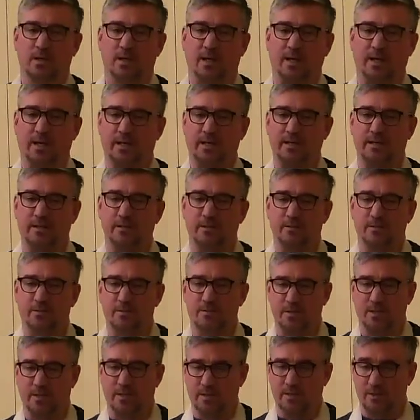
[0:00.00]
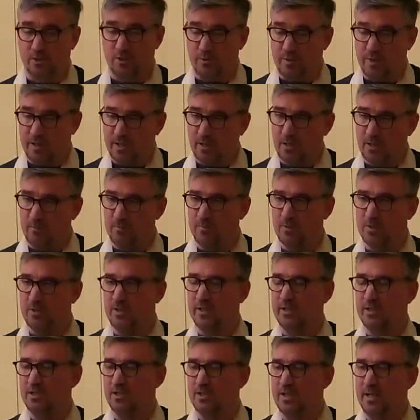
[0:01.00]
And so he comes,
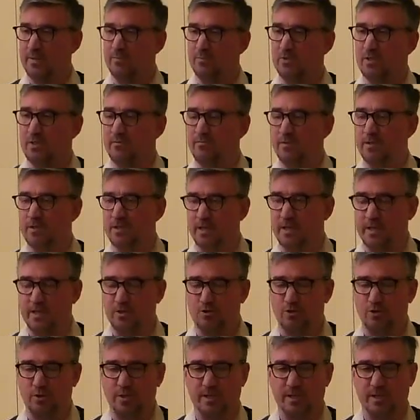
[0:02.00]
accepts invitation.